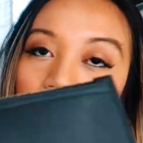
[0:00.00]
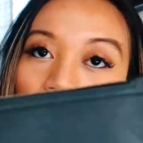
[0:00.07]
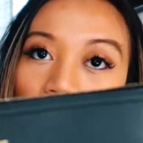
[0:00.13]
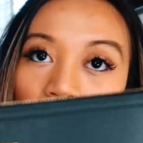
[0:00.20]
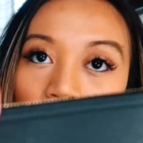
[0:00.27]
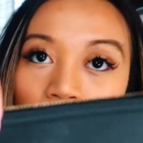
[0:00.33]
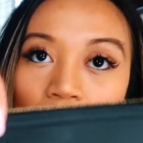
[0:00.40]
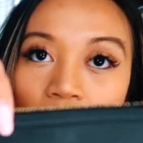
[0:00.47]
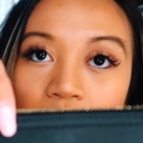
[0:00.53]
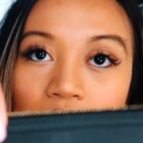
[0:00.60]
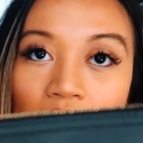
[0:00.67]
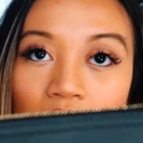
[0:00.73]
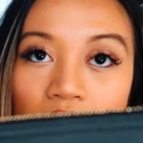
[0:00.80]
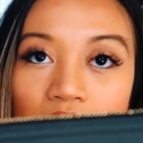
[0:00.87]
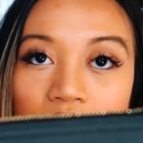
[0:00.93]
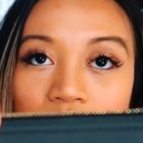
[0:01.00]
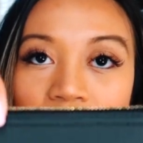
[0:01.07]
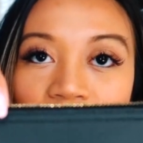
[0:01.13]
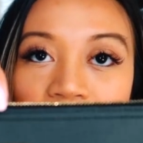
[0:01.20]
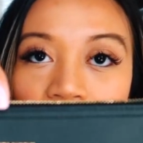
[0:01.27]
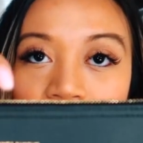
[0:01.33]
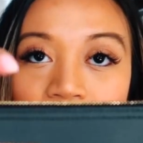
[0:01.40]
name on here. It's
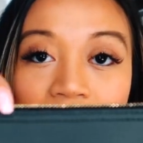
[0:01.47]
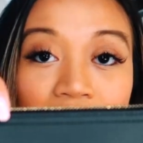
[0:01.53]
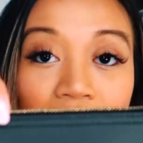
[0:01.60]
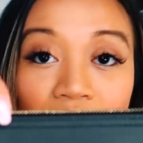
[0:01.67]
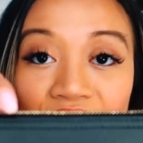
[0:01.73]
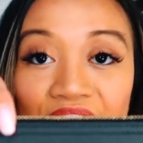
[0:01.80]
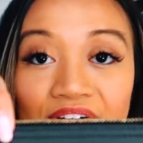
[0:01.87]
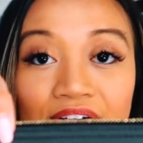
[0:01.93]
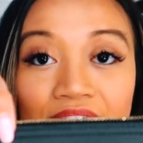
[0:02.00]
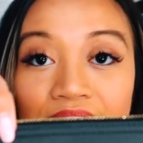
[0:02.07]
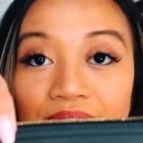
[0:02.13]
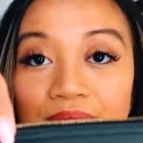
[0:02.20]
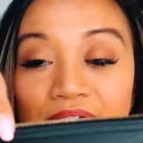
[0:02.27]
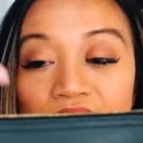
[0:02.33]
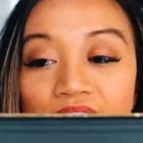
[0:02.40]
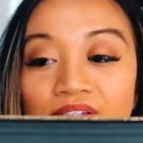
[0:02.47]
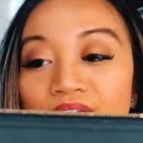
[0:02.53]
very subtle, which